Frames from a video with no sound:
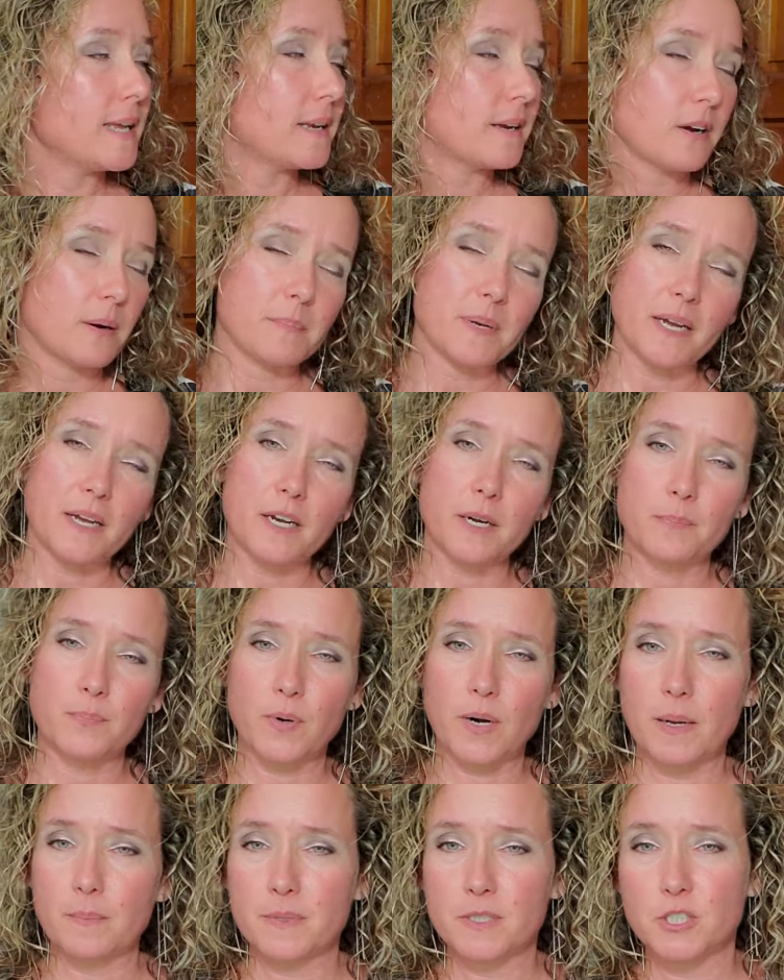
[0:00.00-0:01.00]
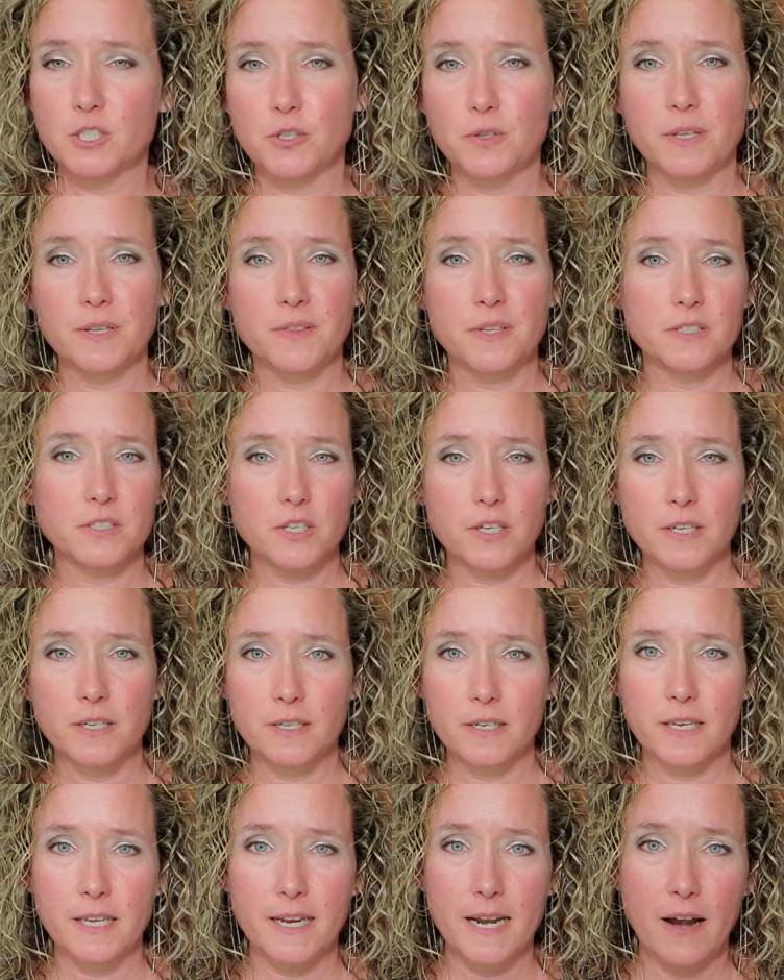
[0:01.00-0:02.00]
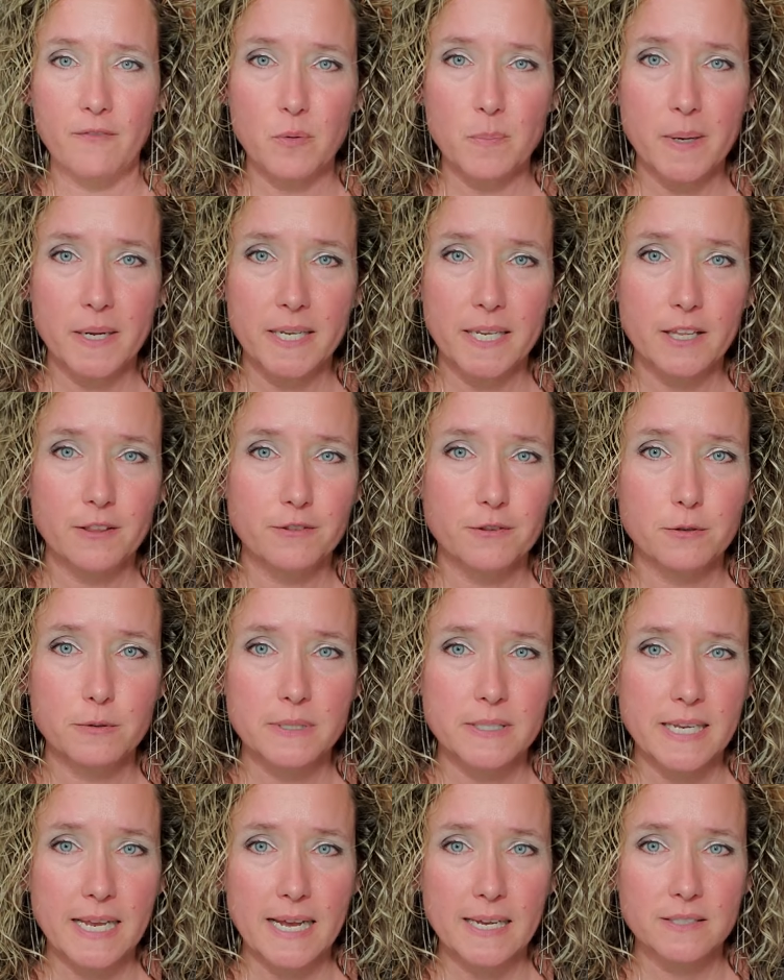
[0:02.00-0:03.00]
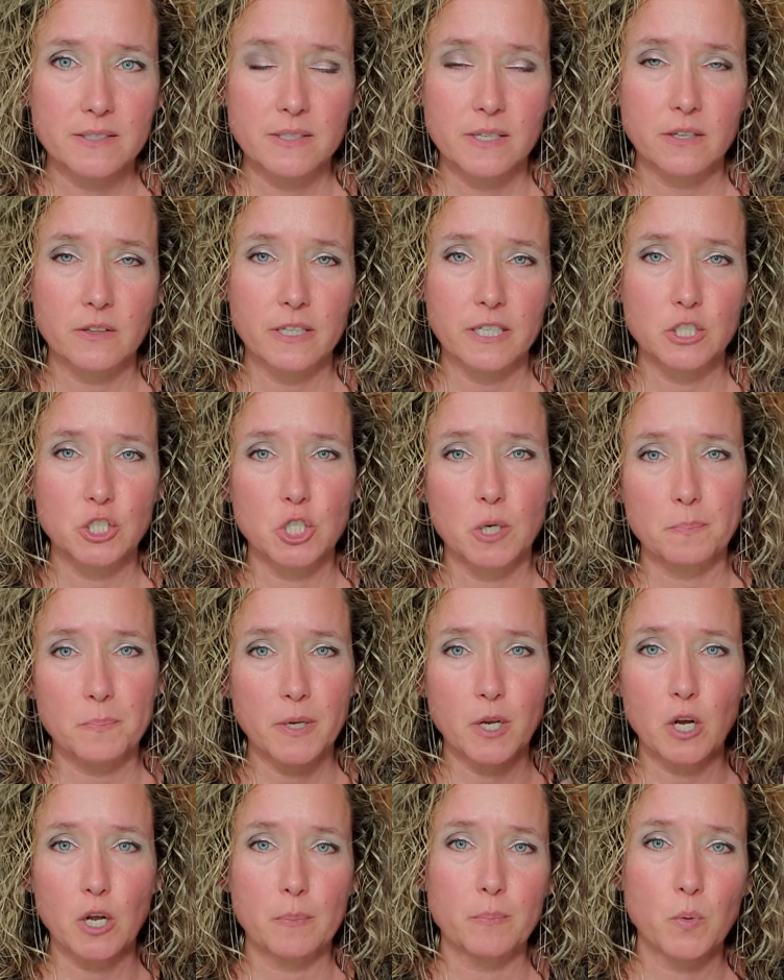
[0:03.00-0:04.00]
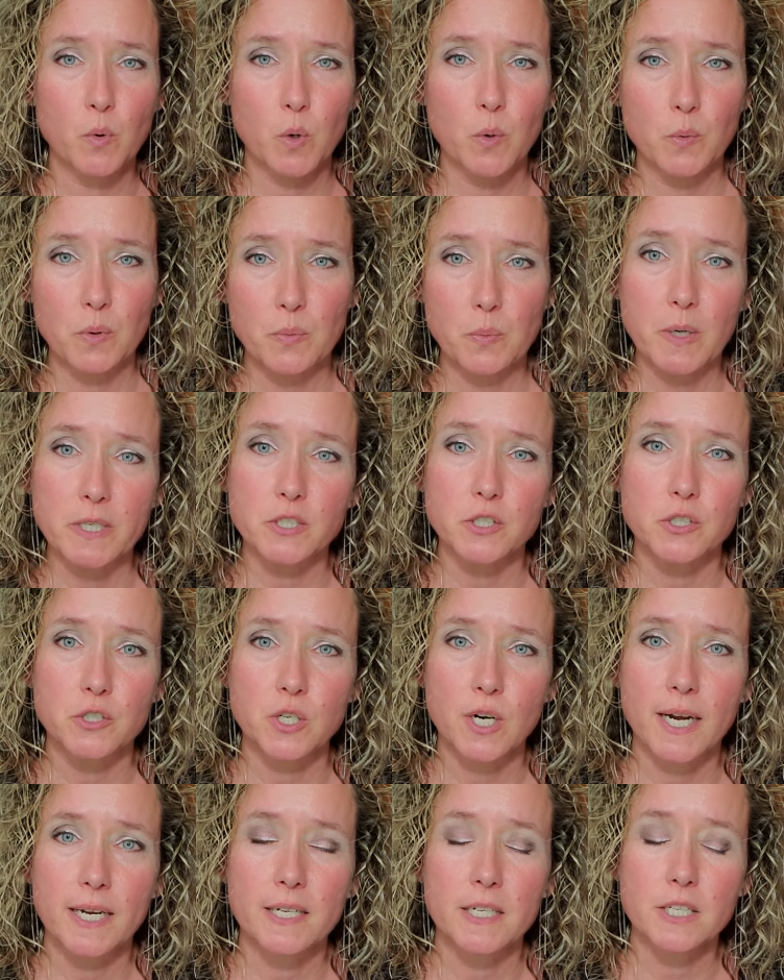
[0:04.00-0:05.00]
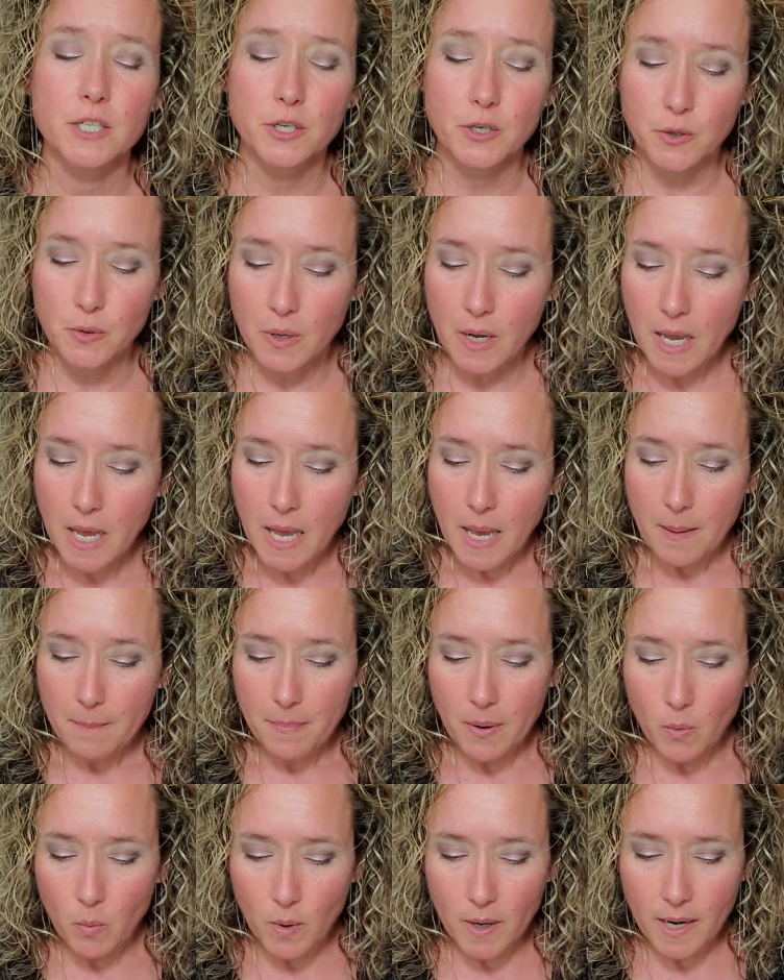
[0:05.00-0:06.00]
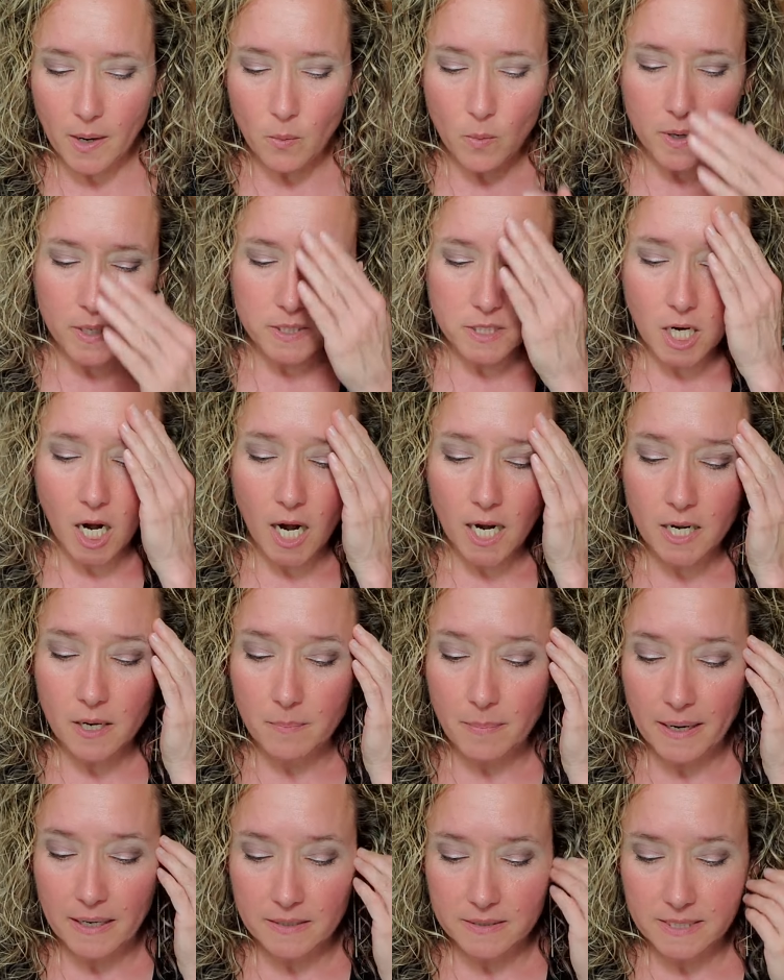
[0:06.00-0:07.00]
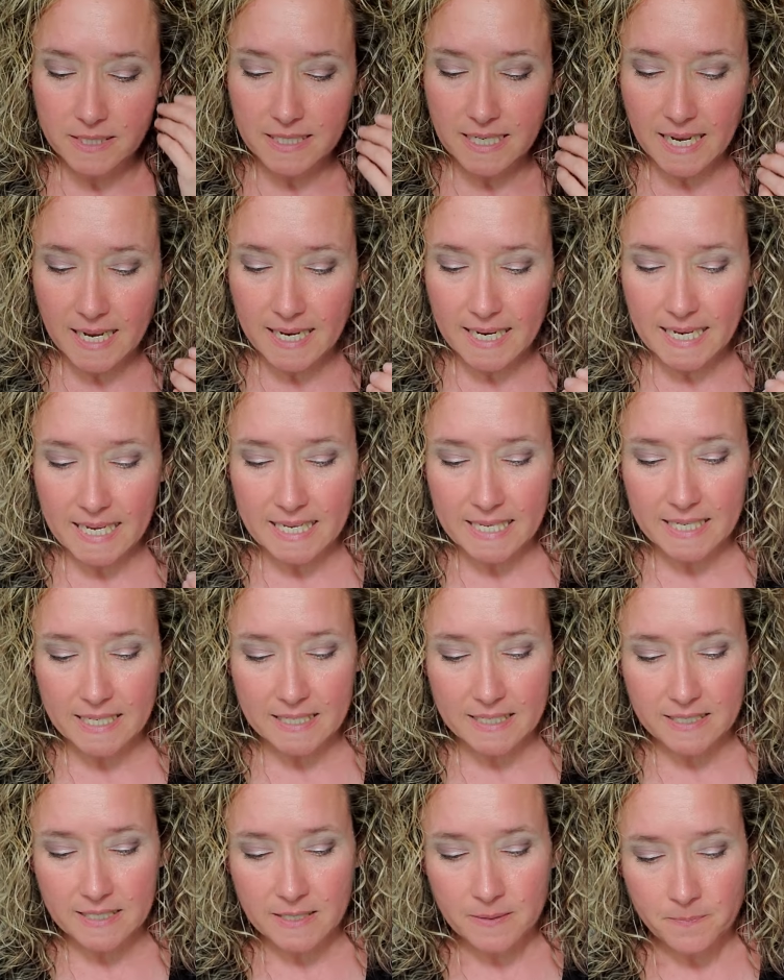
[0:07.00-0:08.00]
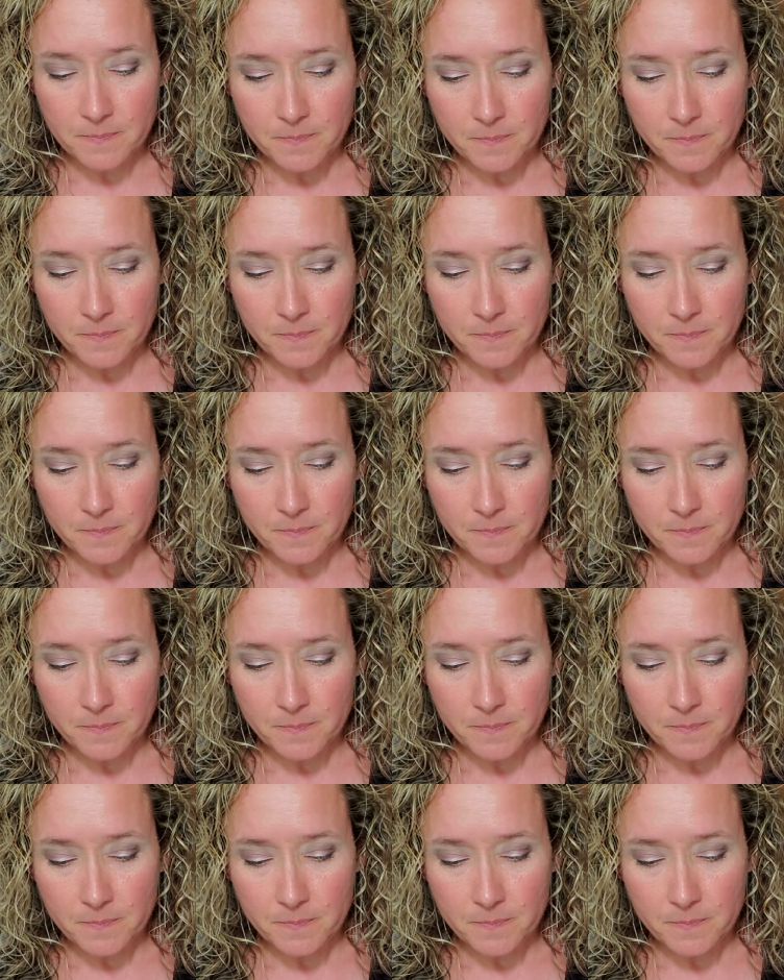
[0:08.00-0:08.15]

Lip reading: Now, I'm not going to promise you that this is going to get everybody enthusiastically jumping on board with what you're trying to do. But what I want to talk about today is